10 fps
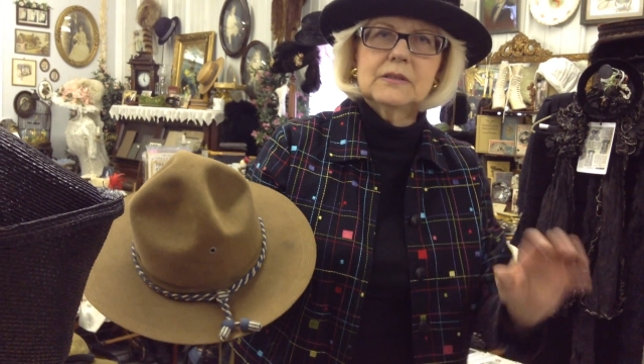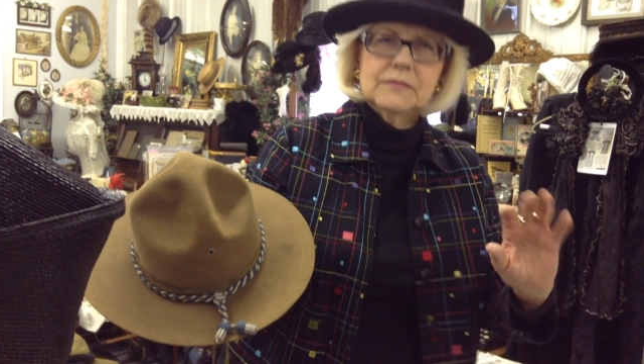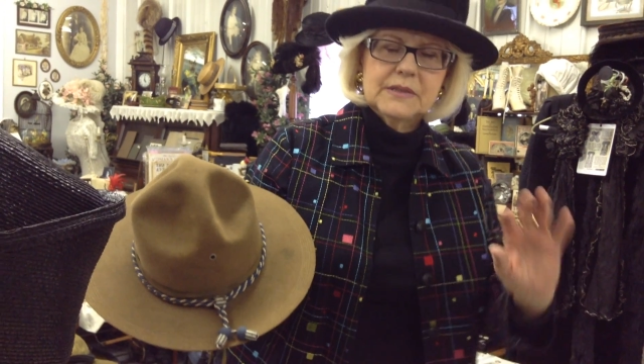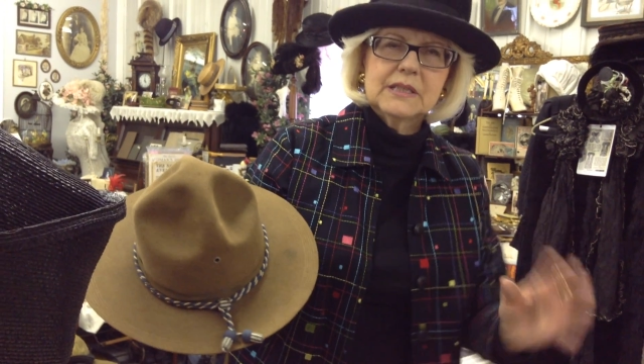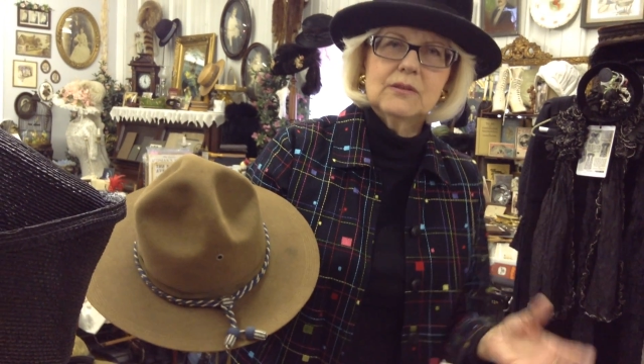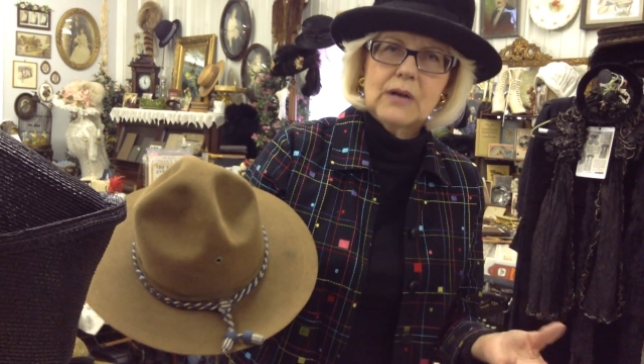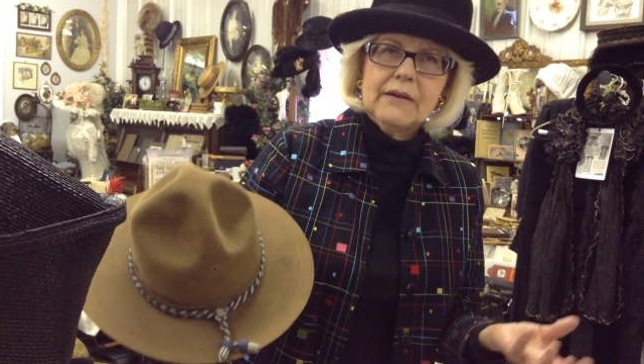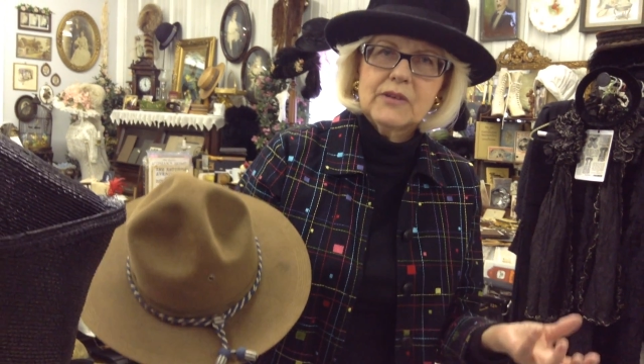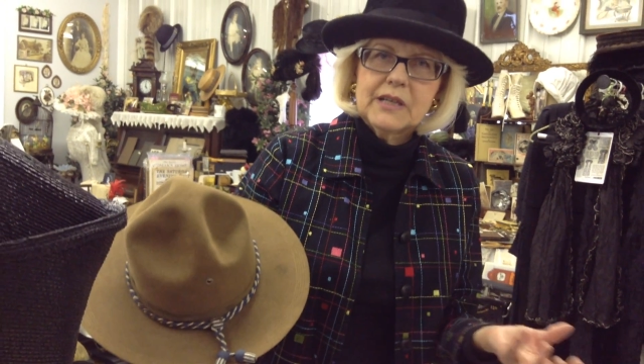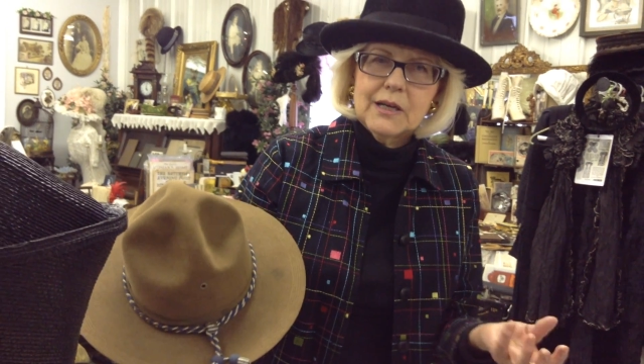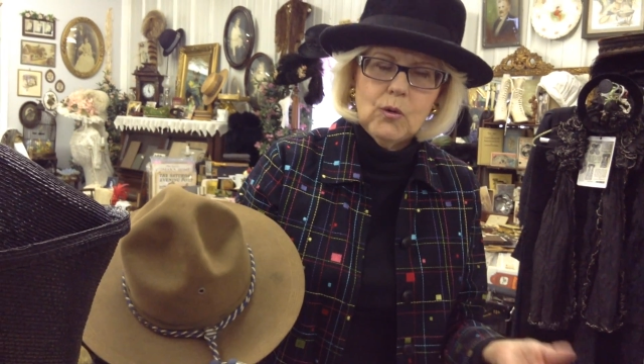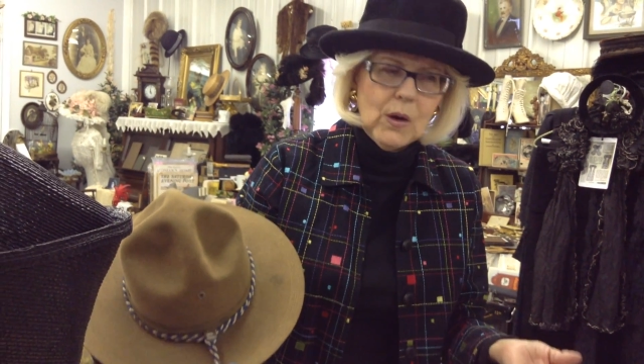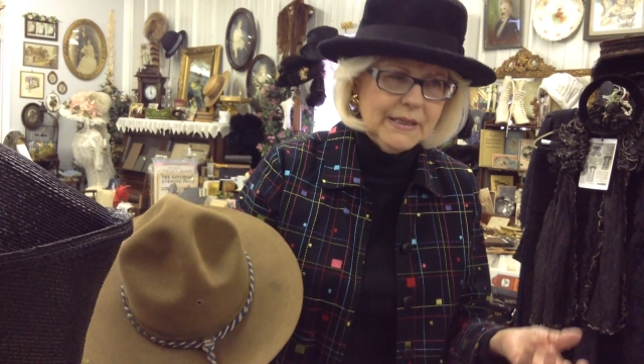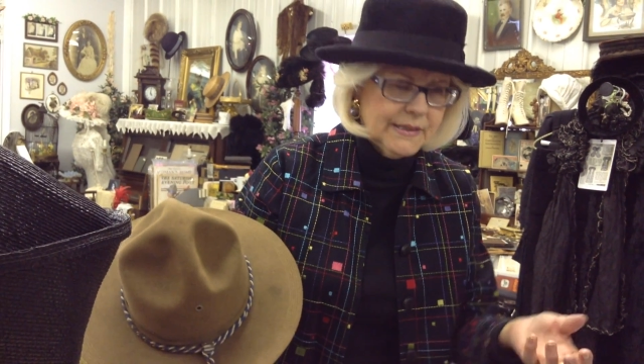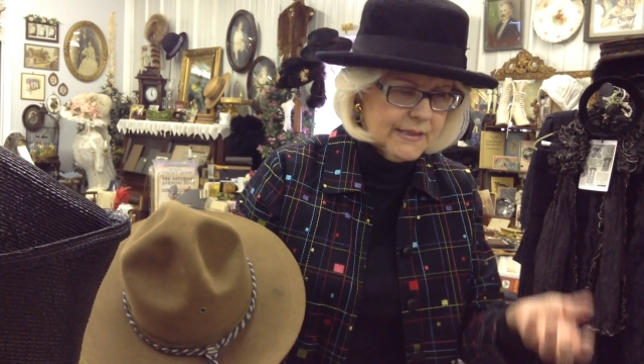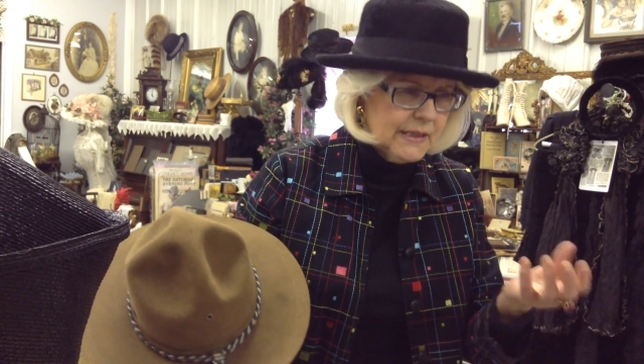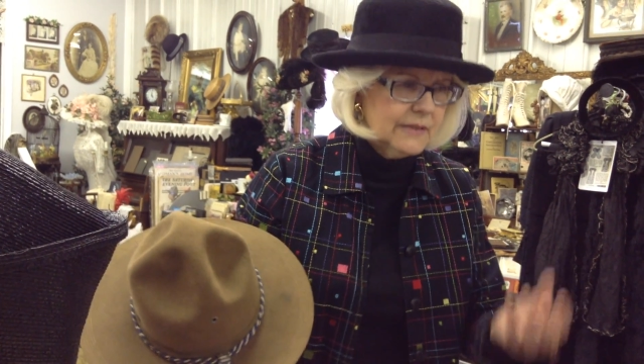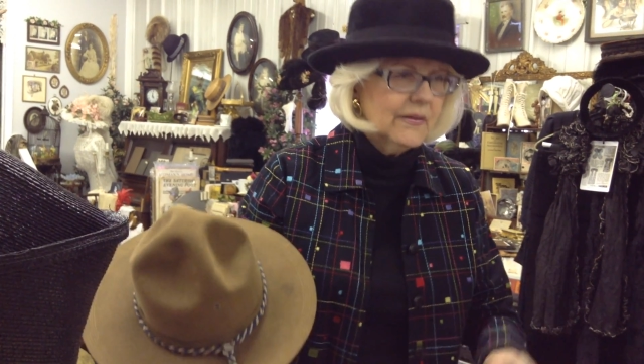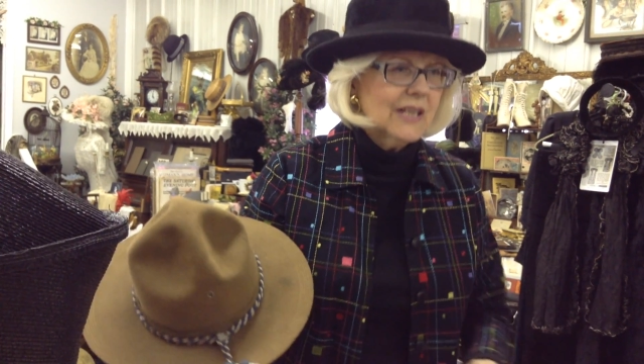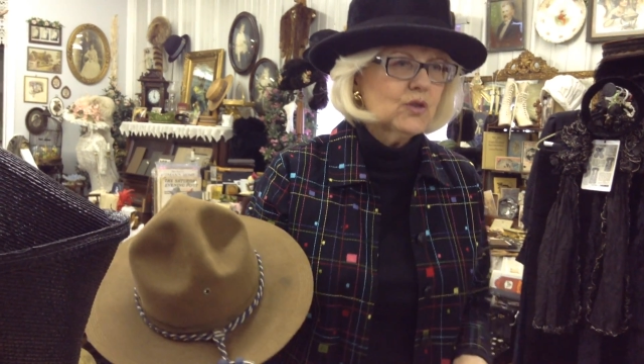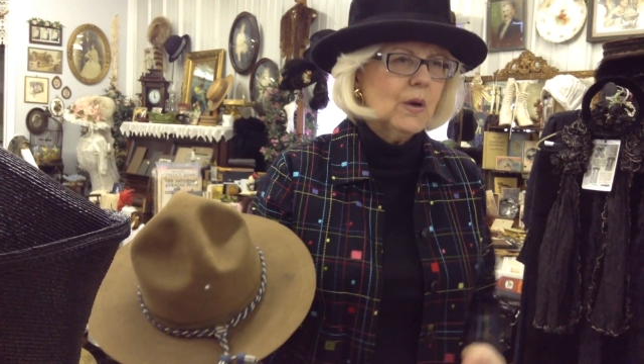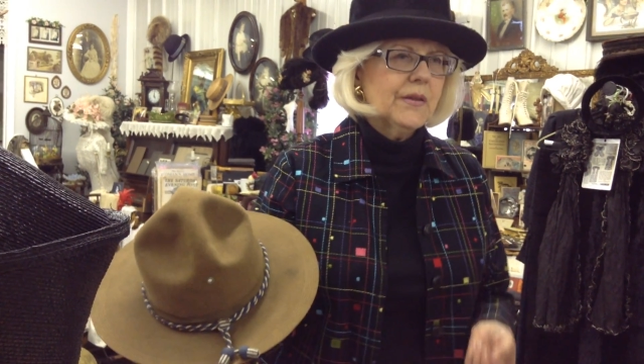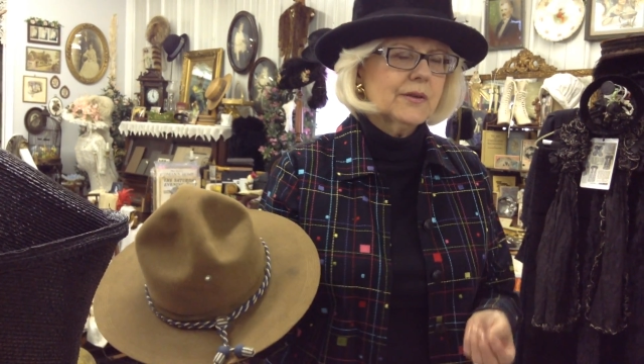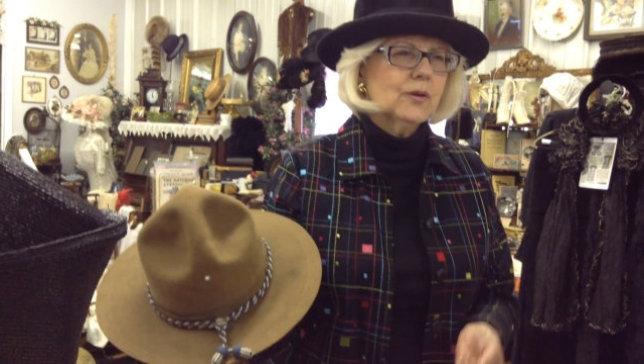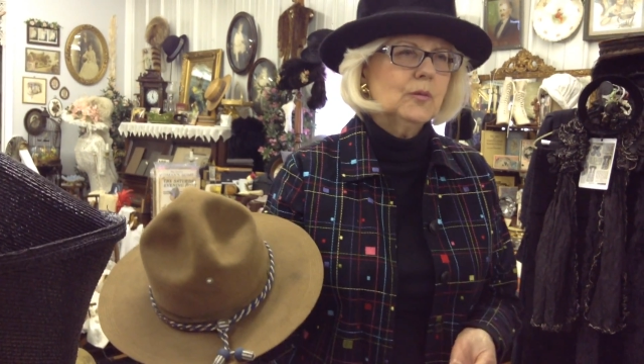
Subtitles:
It didn't ever get quite done. That's why they're